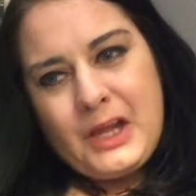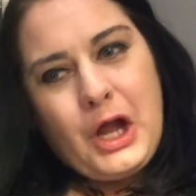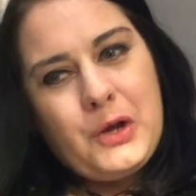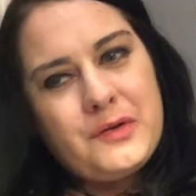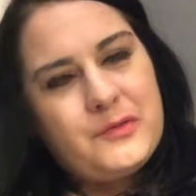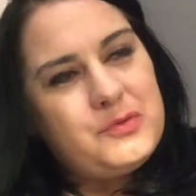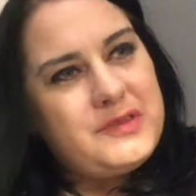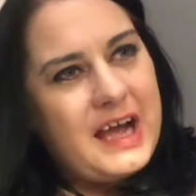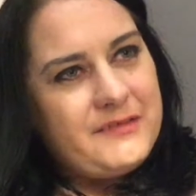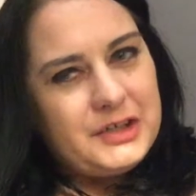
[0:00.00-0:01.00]

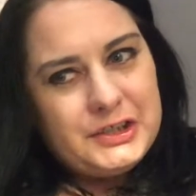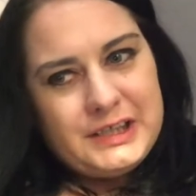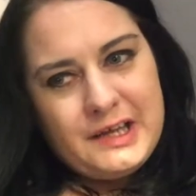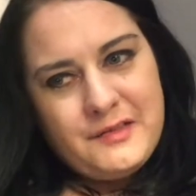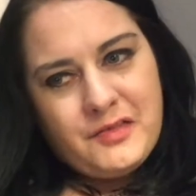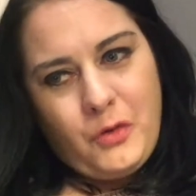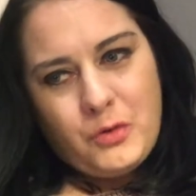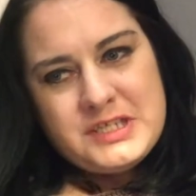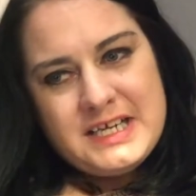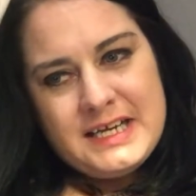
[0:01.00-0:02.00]
Coastal Devon is
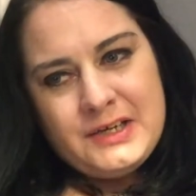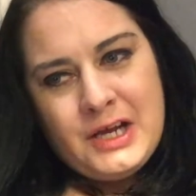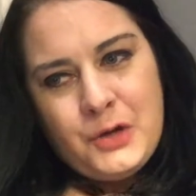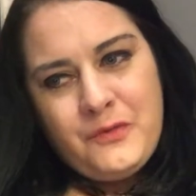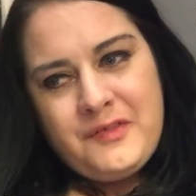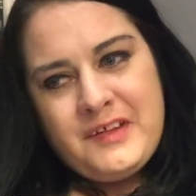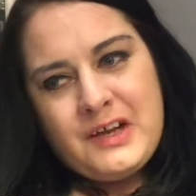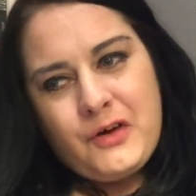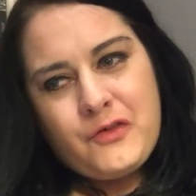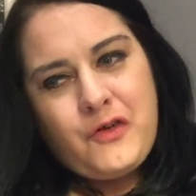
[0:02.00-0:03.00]
dotted with
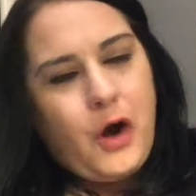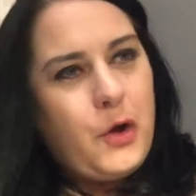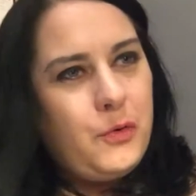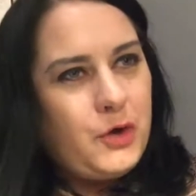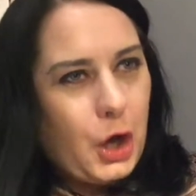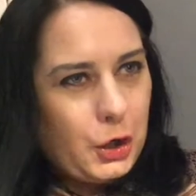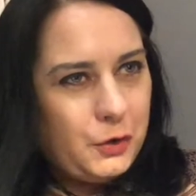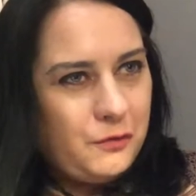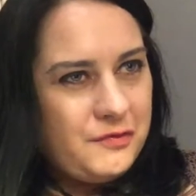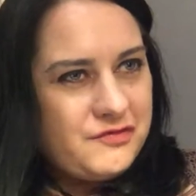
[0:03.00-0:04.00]
secret
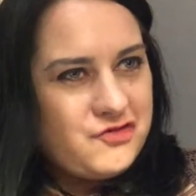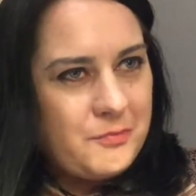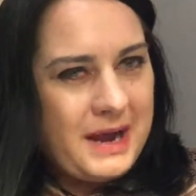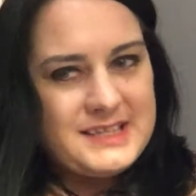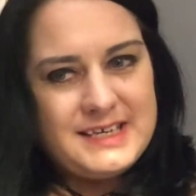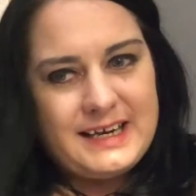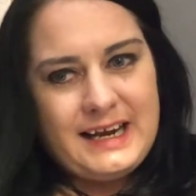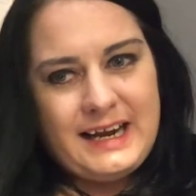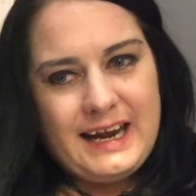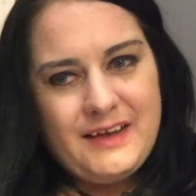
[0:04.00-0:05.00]
coves, dramatic
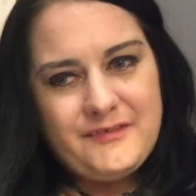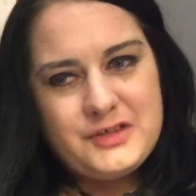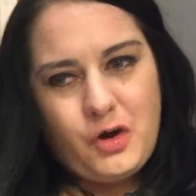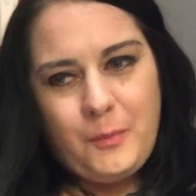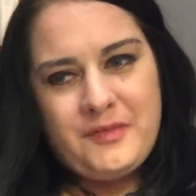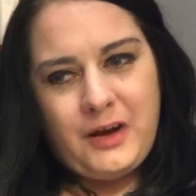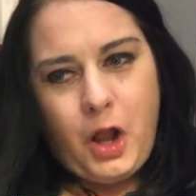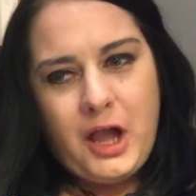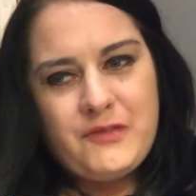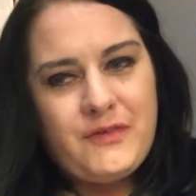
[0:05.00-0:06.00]
cliff tops
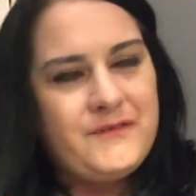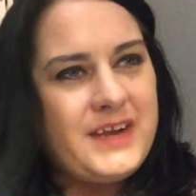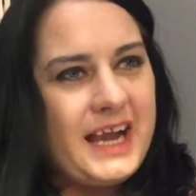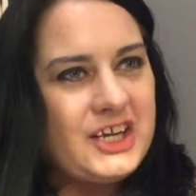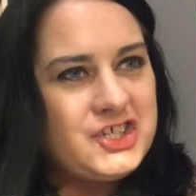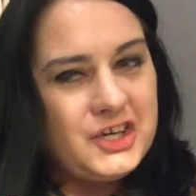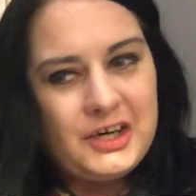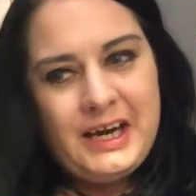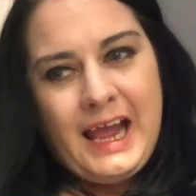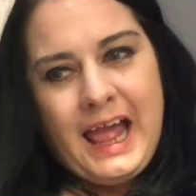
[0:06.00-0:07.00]
alive with
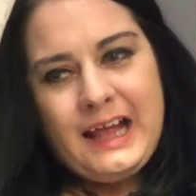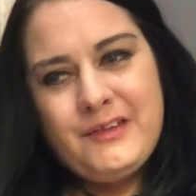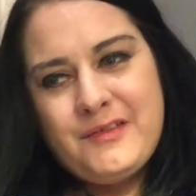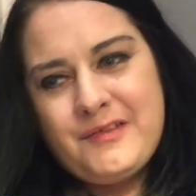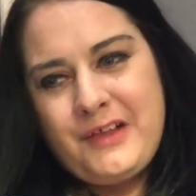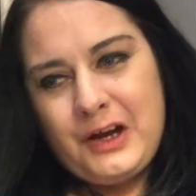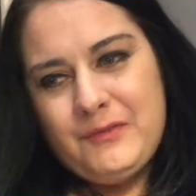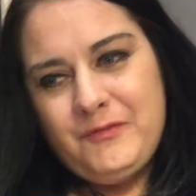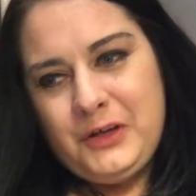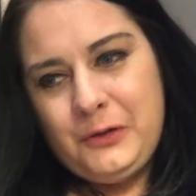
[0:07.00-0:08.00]
nature and
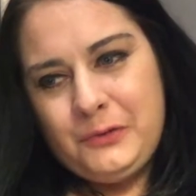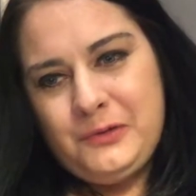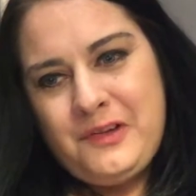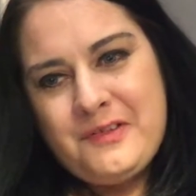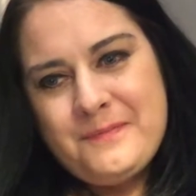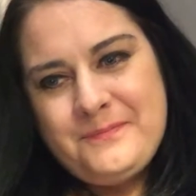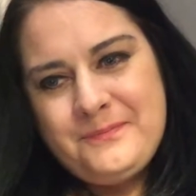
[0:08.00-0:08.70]
stunning views.